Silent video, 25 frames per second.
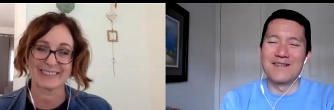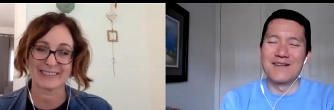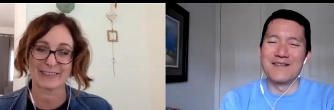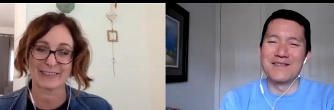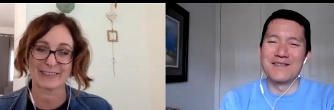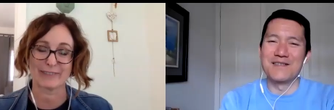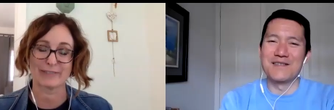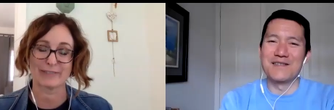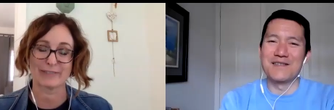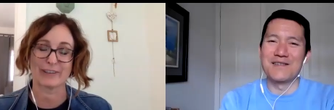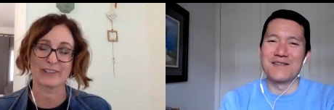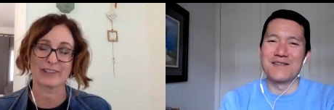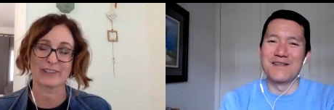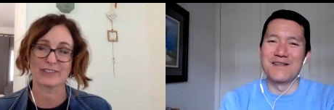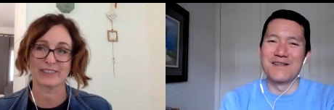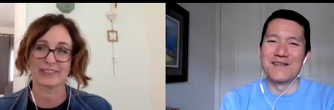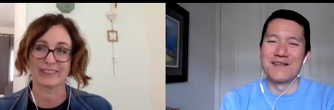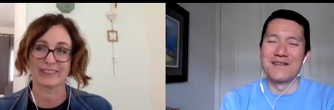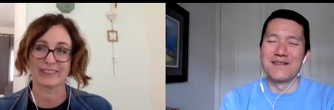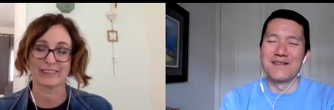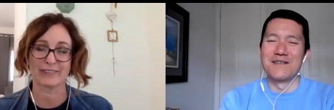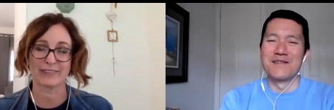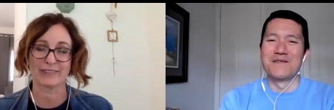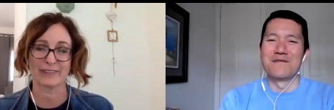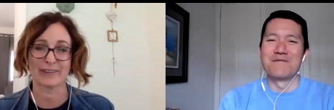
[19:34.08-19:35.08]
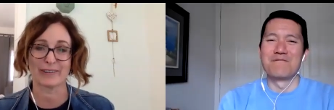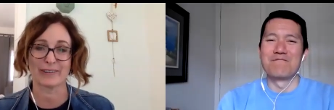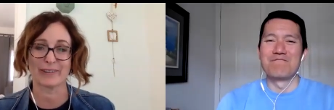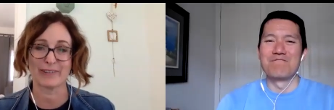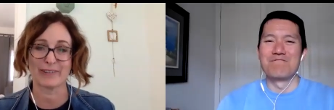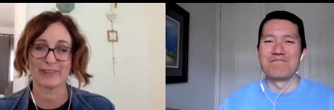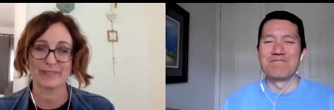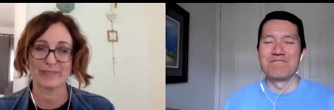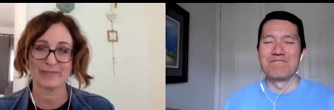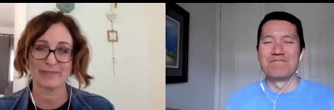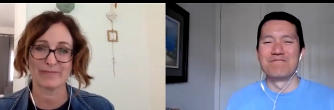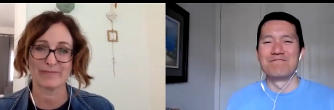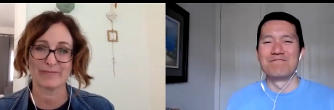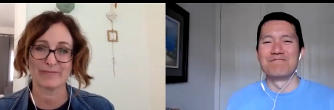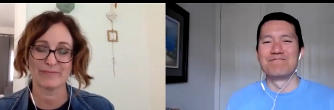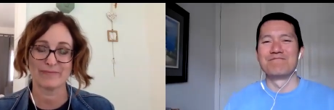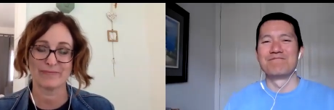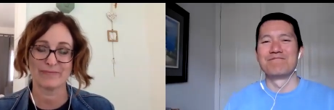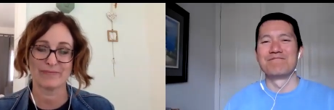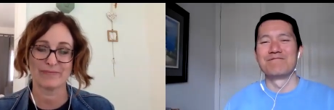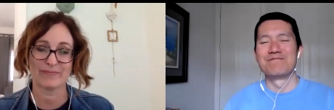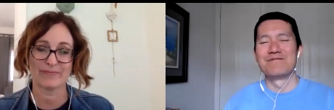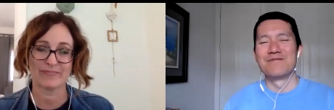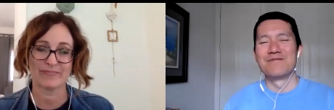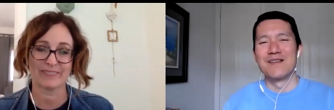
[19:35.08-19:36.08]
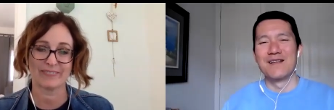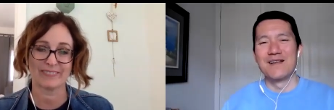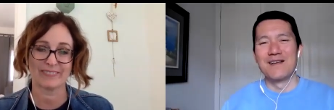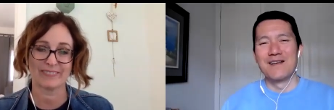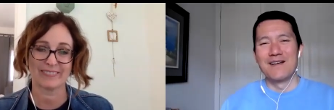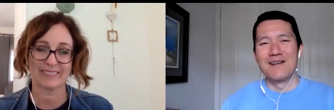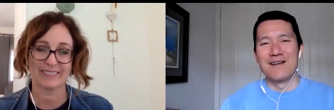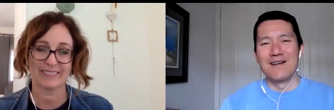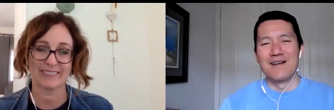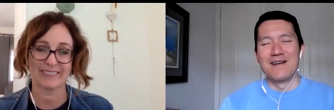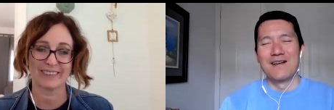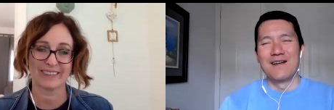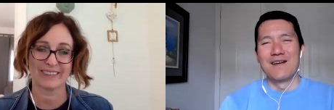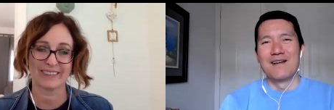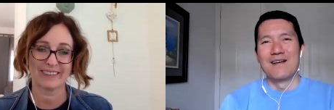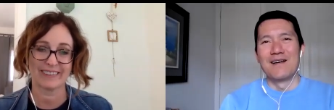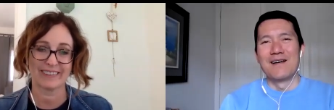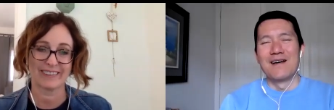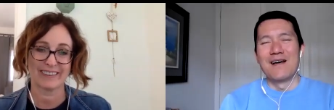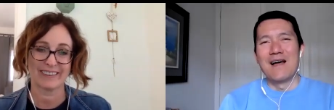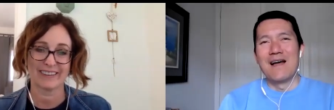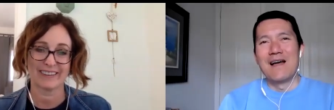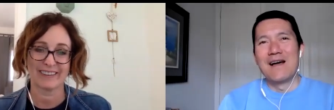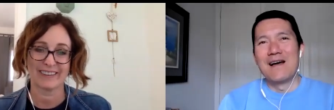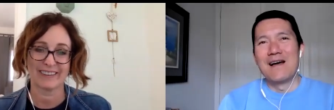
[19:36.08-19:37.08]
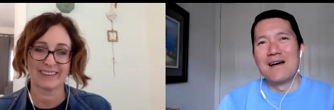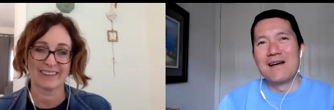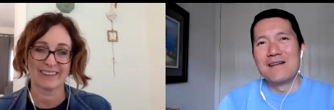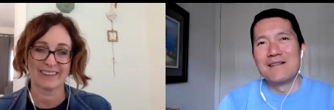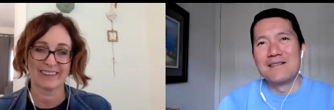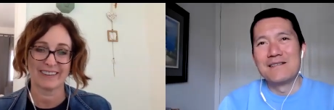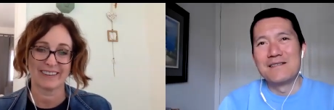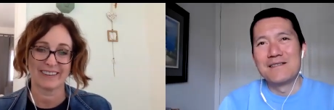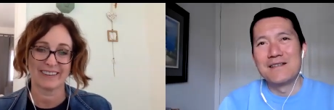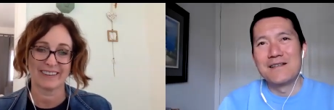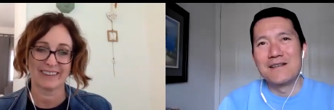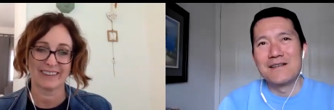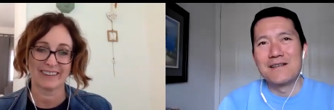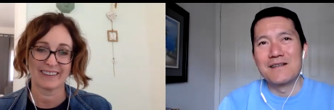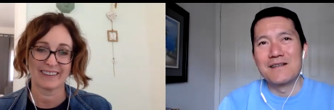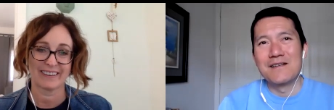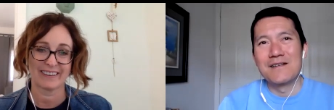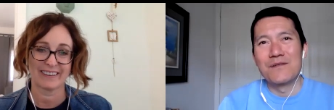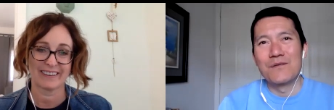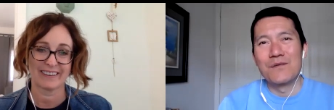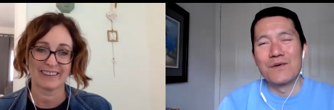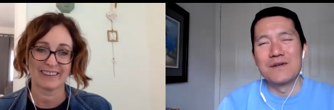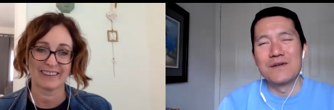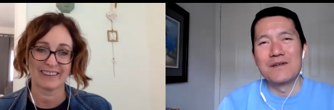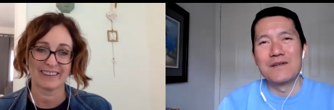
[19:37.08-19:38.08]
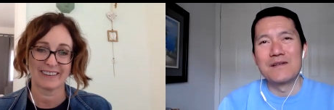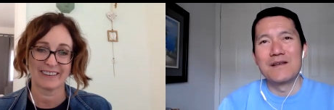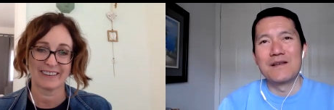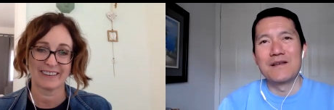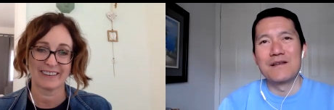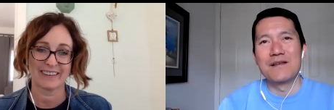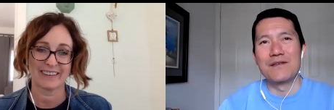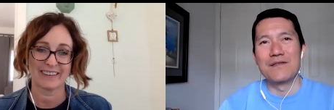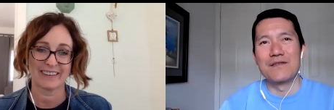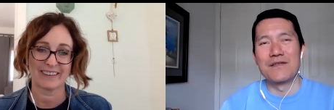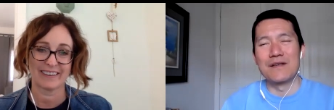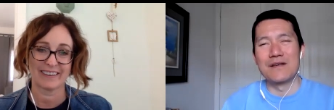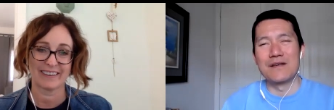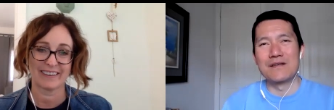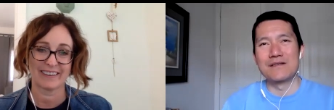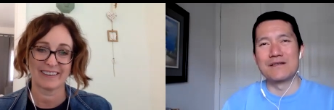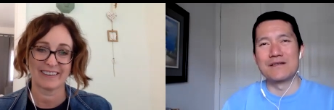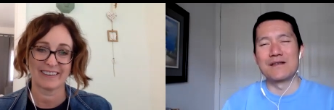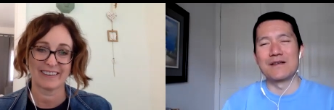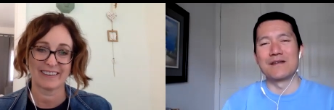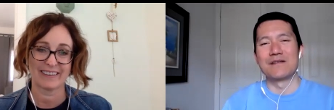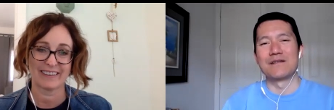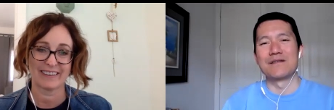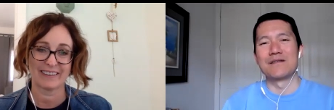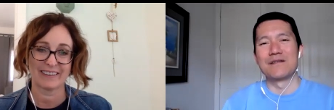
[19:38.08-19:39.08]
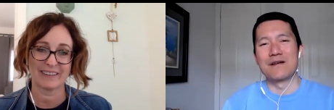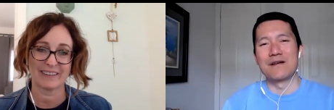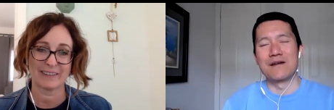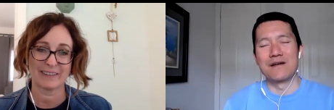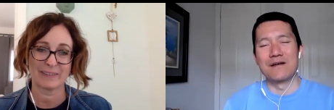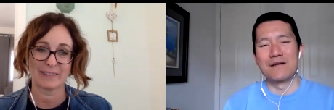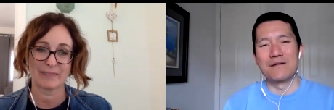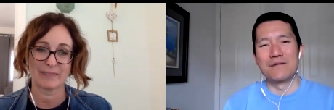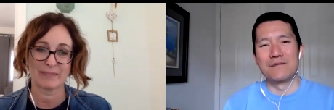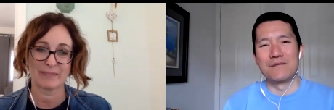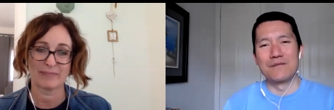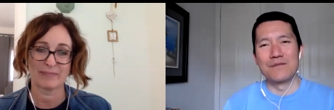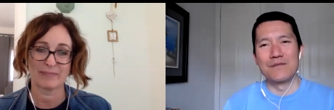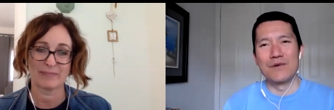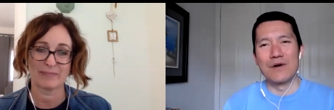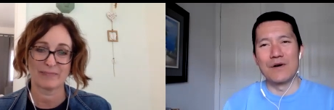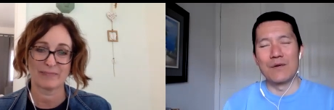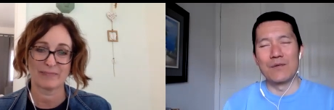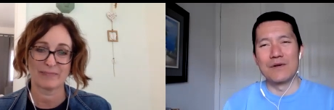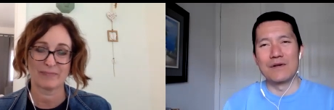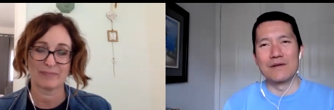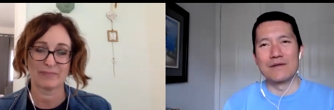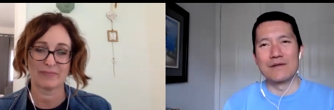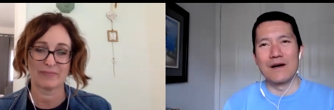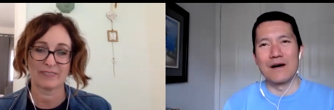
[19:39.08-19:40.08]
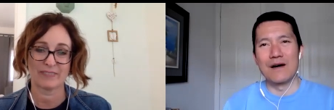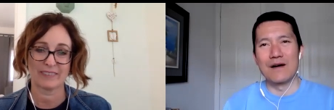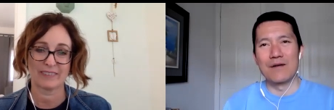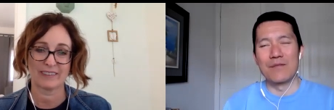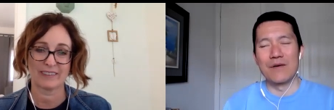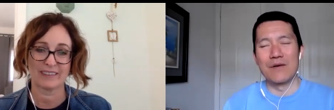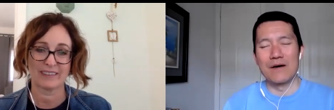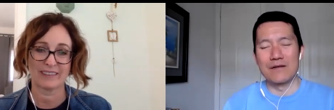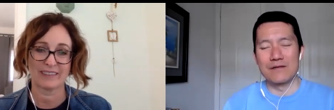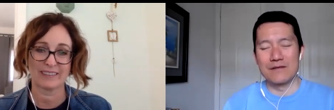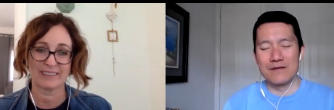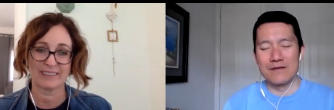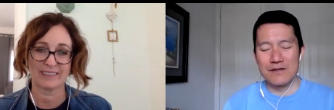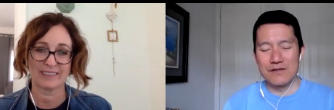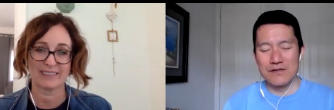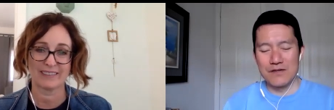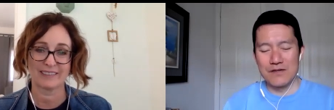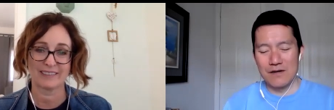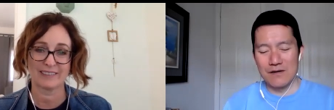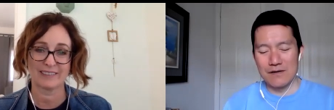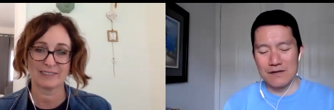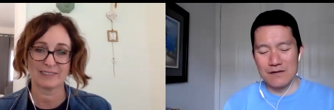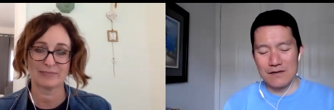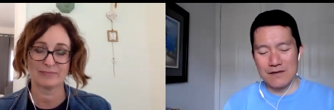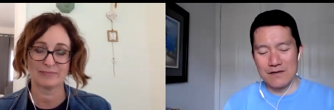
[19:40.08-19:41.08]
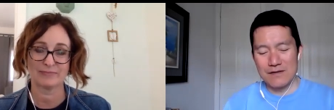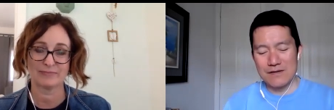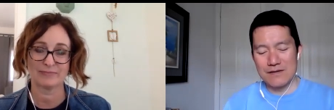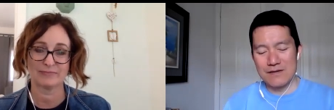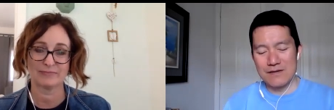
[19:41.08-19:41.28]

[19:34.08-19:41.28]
Speaker 1: That's... of rushing it through.
Speaker 2: Mm. And one of the other things that um, I want to talk about, touch on, is